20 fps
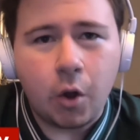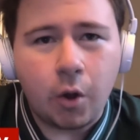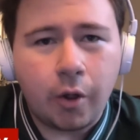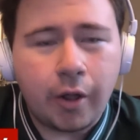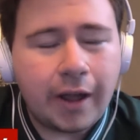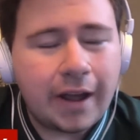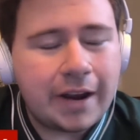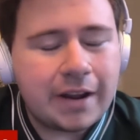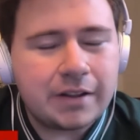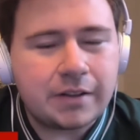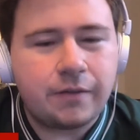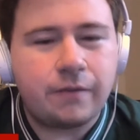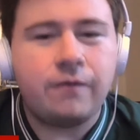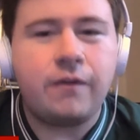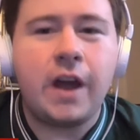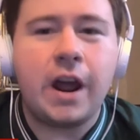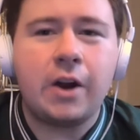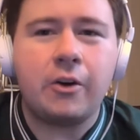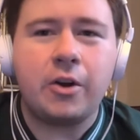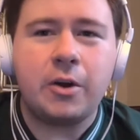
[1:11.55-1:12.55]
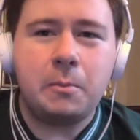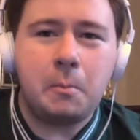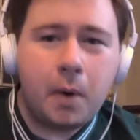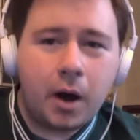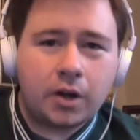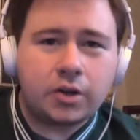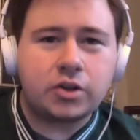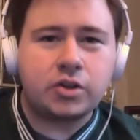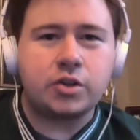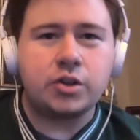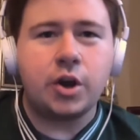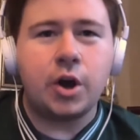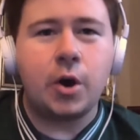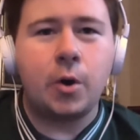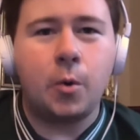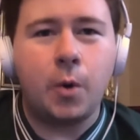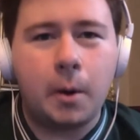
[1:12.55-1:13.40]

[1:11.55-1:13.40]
That is very much so